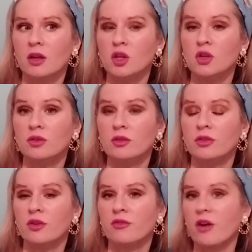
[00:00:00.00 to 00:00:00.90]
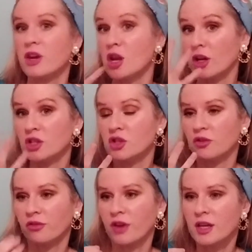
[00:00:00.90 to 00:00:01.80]
you, they're very nice to
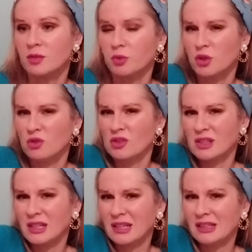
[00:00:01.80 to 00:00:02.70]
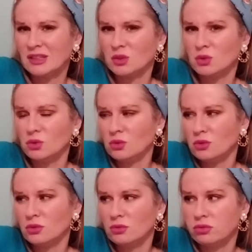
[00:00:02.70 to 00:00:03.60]
your face, but you just get a
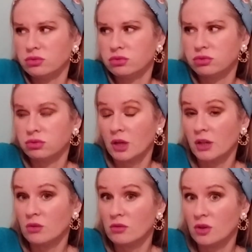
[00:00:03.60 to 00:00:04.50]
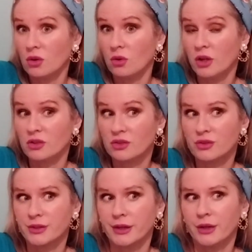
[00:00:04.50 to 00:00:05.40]
ooh I don't know, I
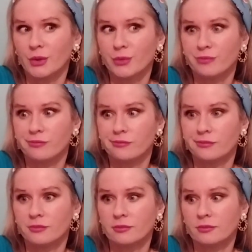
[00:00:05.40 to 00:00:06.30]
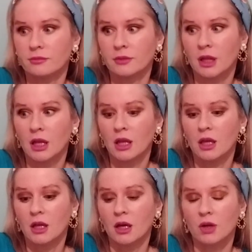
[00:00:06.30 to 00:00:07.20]
just I don't
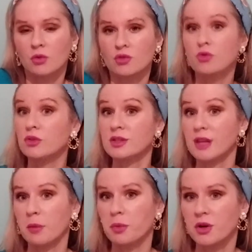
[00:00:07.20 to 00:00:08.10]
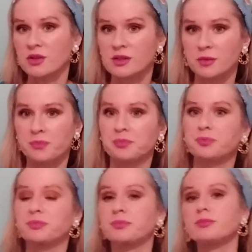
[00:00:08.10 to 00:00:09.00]
I don't trust that person.
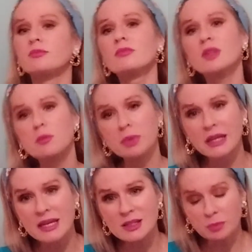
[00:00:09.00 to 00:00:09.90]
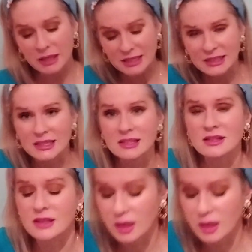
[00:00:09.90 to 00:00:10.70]
Please, please listen to